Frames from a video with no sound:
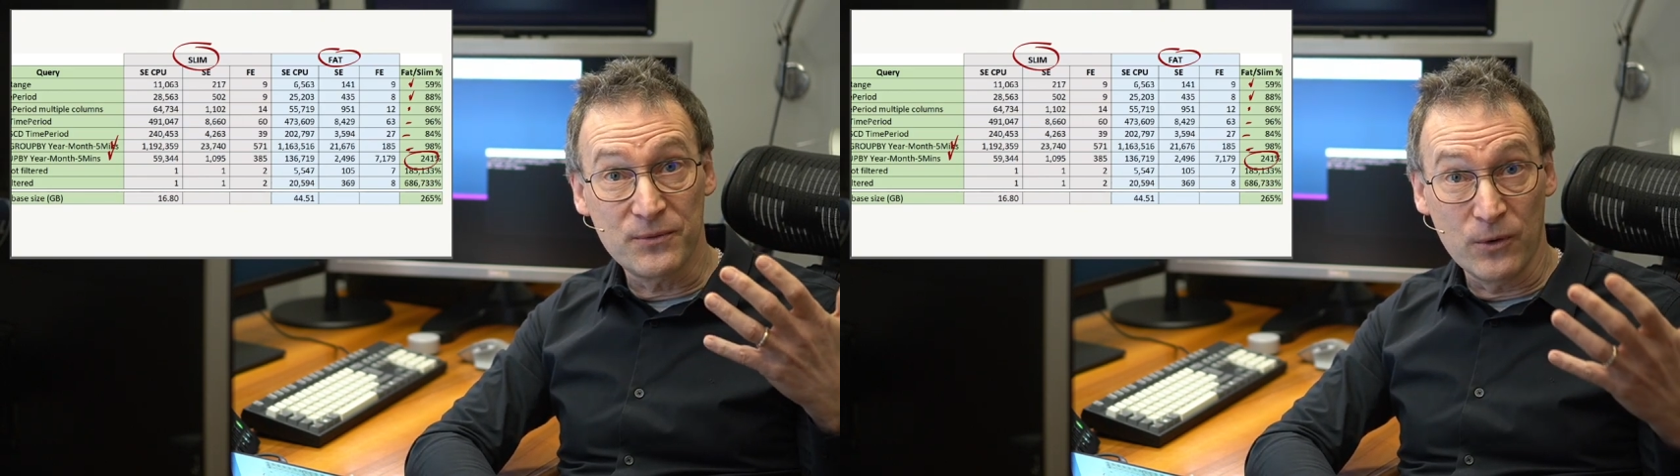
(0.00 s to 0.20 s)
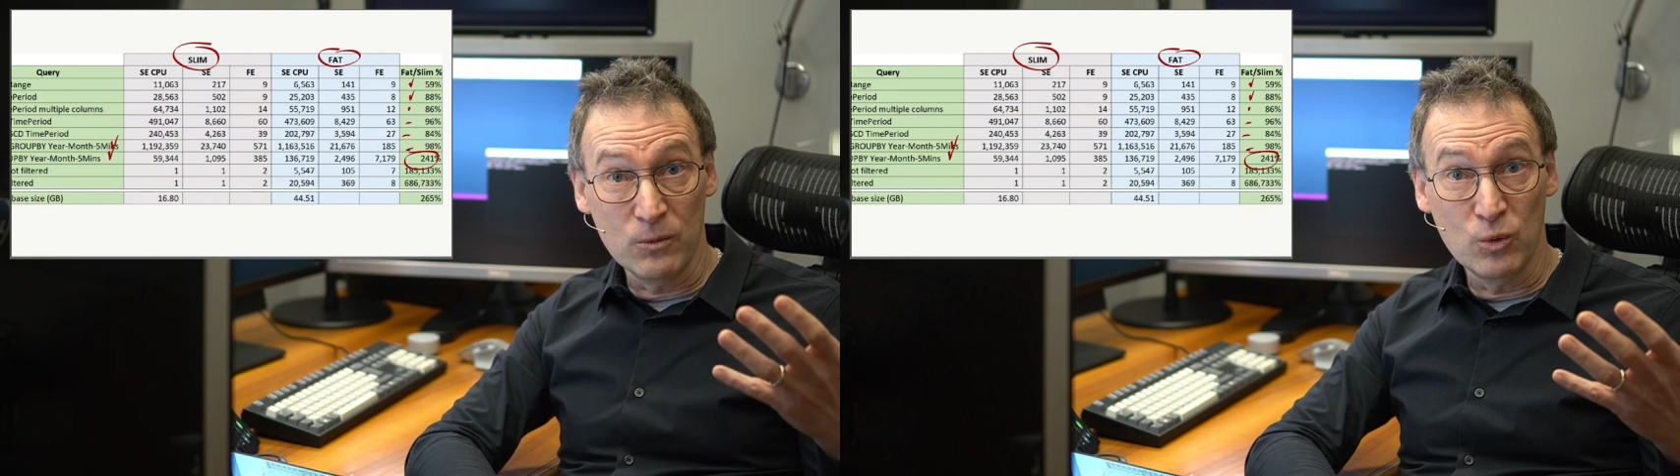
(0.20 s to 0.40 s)

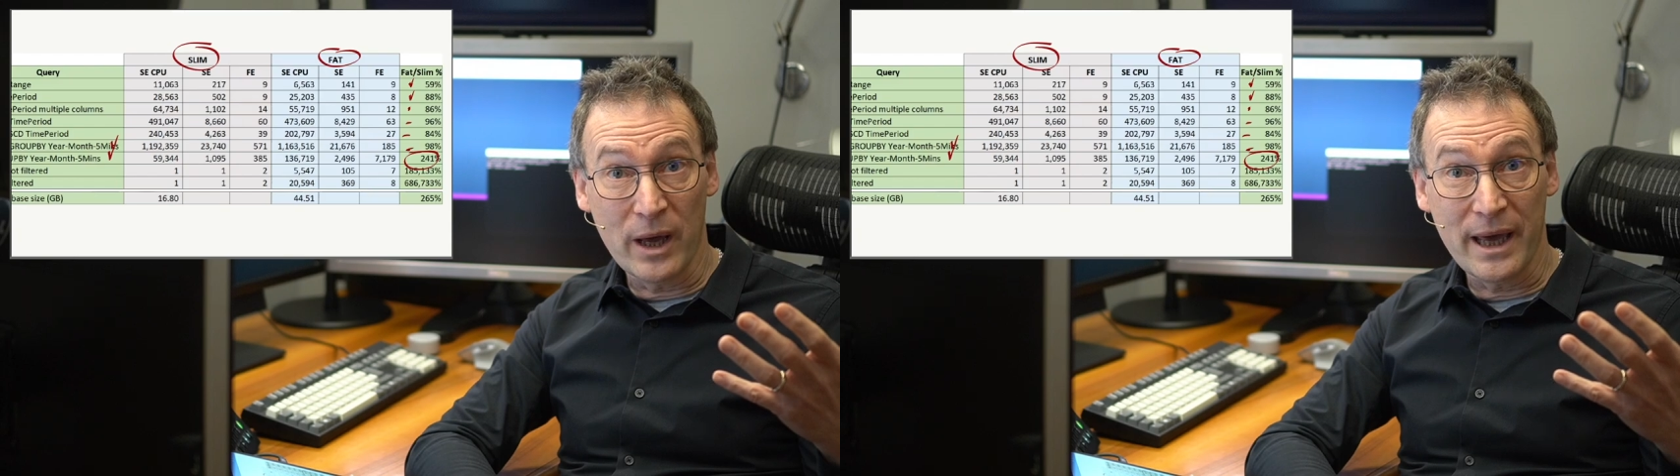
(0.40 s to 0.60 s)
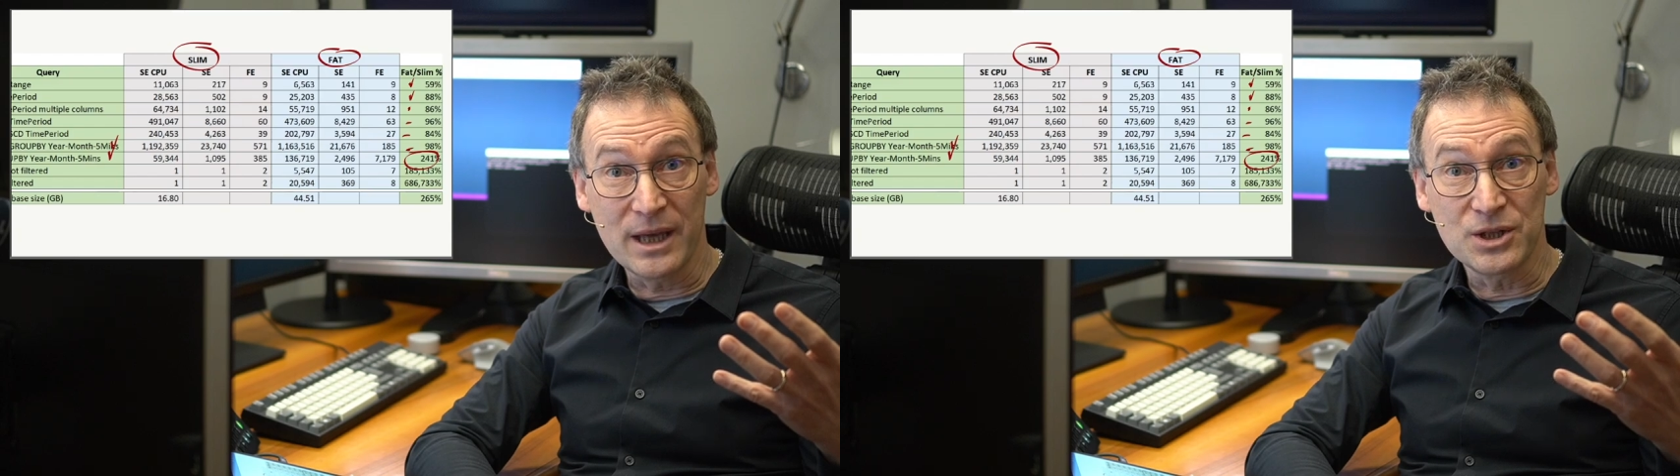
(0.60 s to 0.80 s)

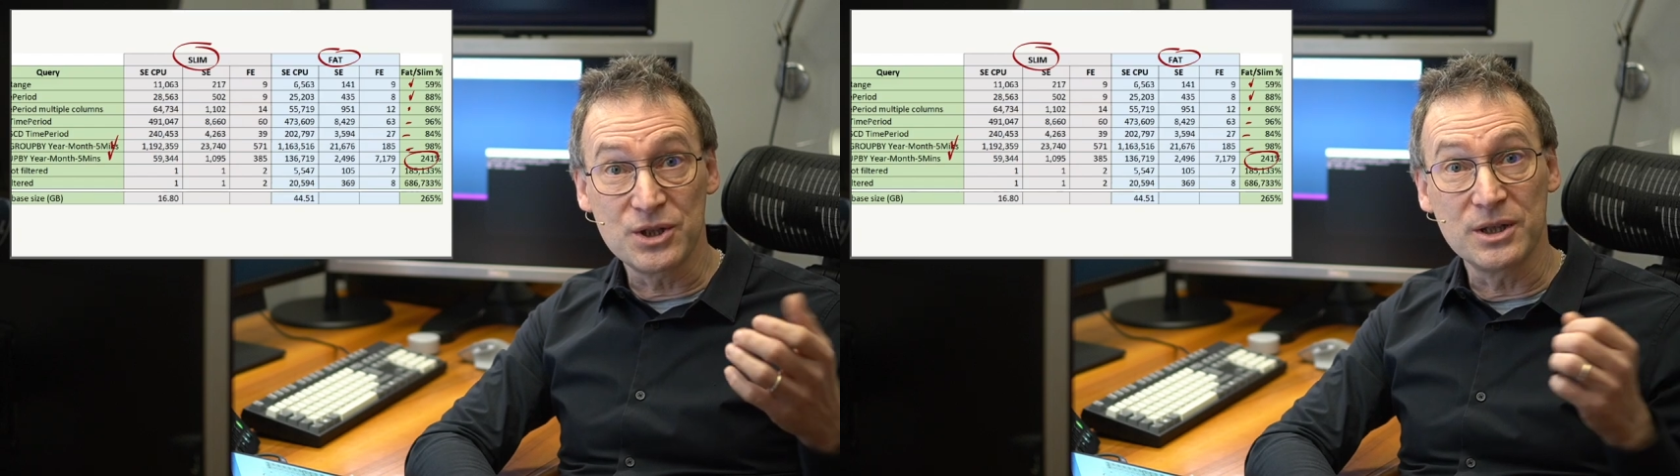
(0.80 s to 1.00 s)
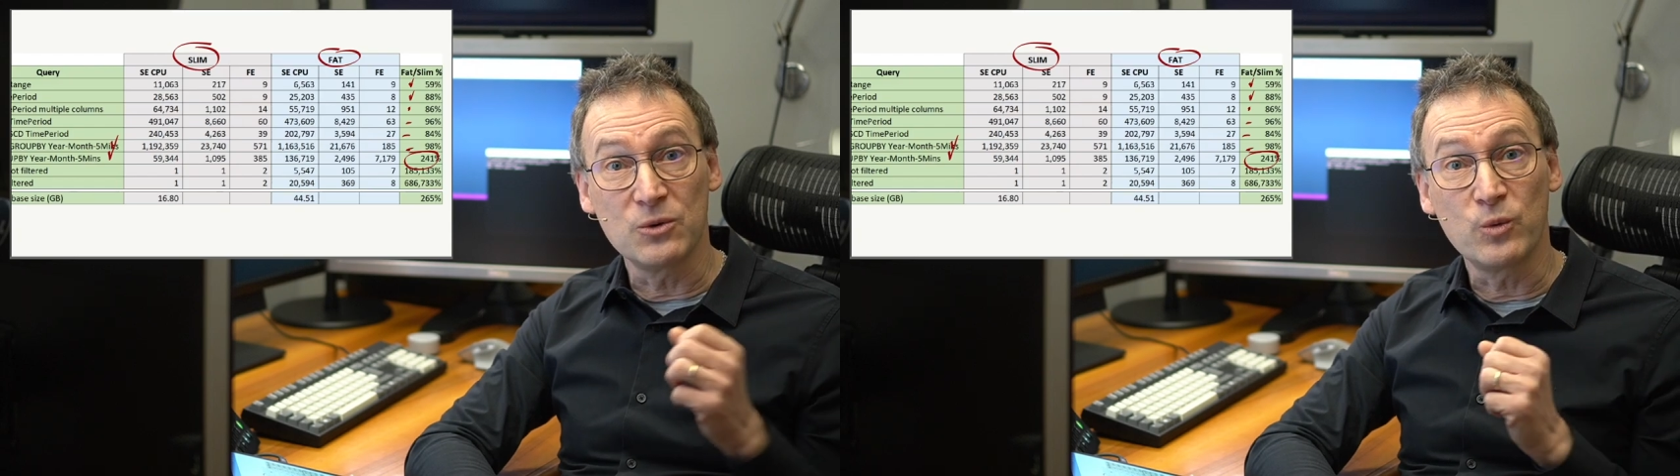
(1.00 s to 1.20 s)
formula
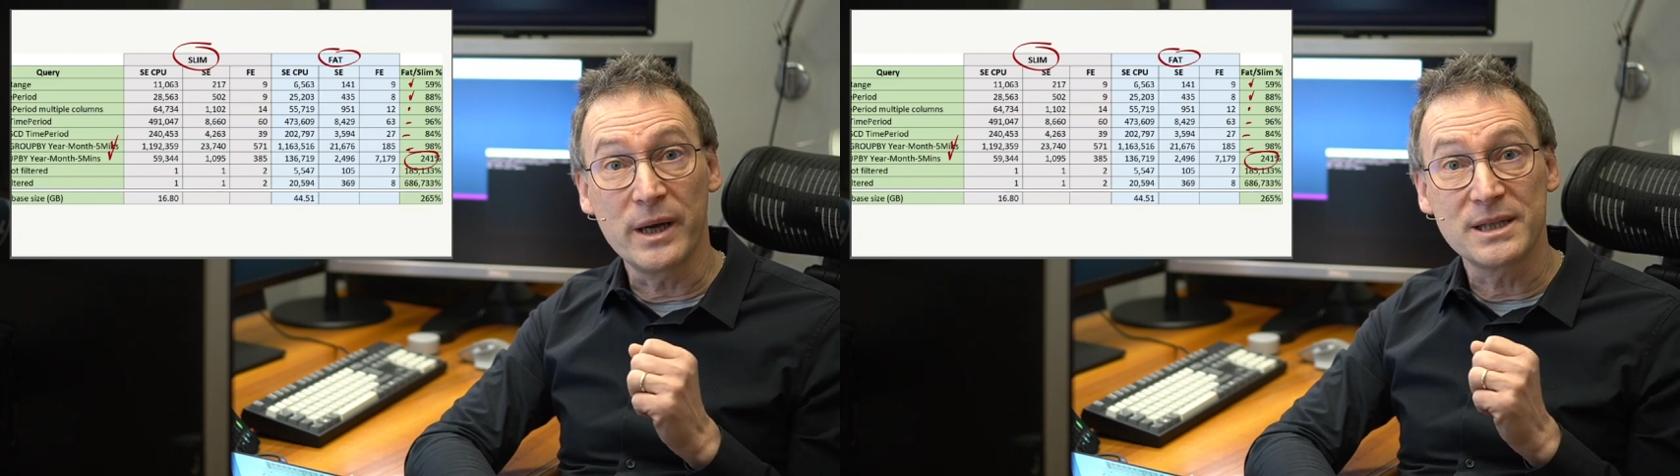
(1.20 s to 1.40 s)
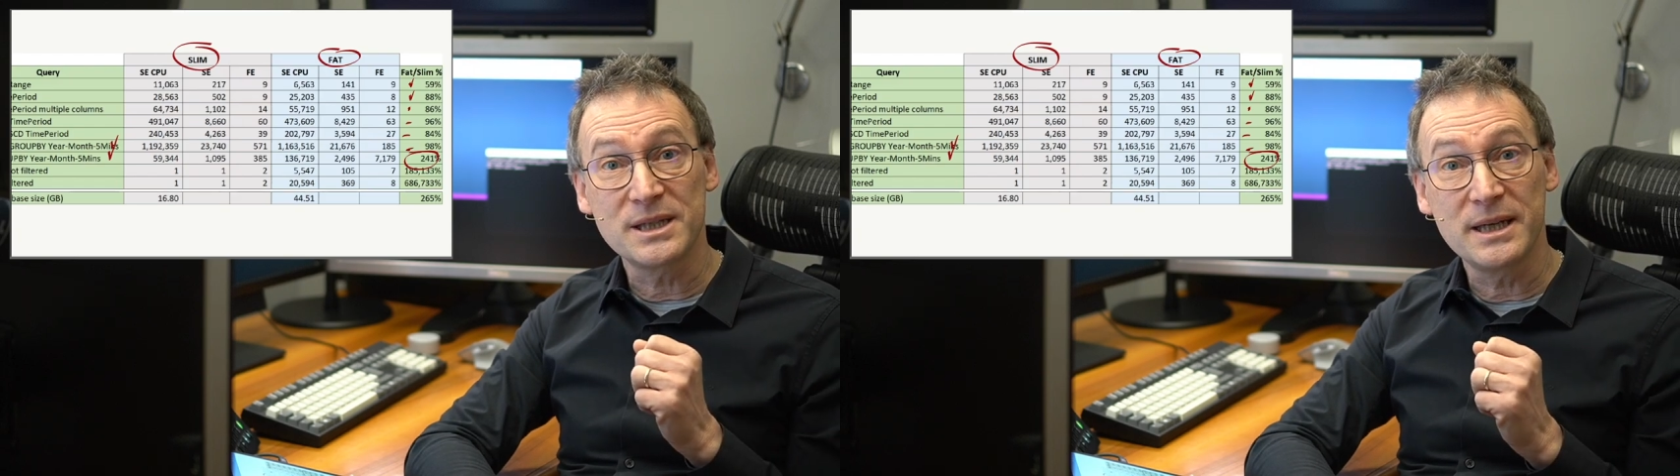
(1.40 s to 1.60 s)
engine
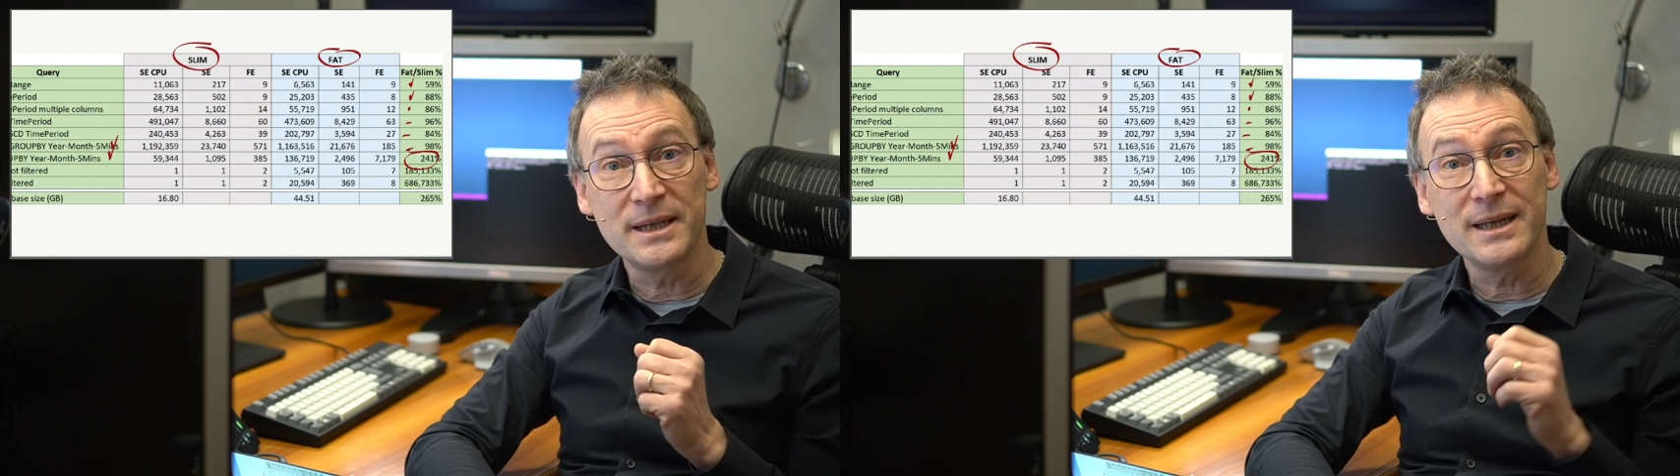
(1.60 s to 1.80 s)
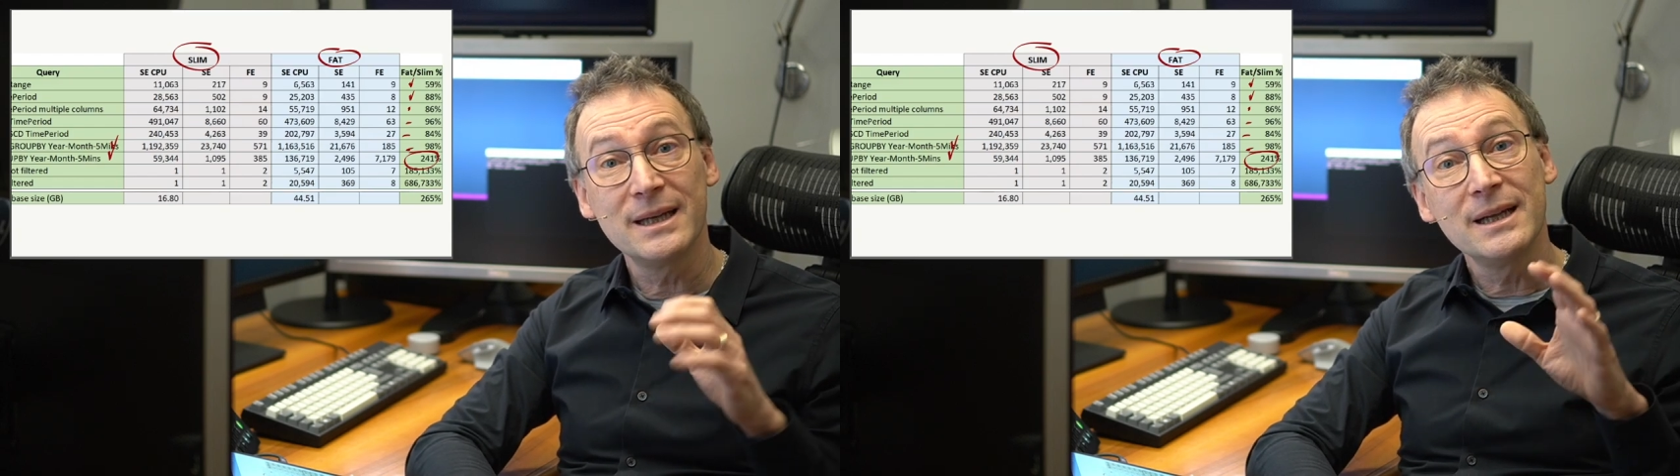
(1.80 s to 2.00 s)
weighs
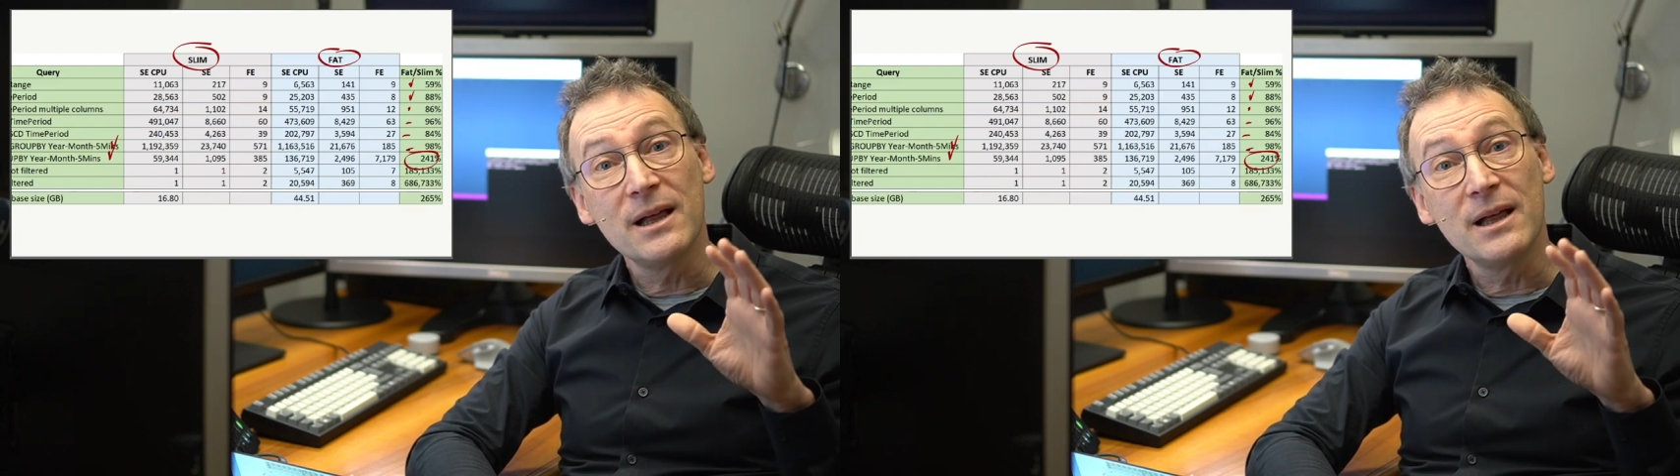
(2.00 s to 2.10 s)
in,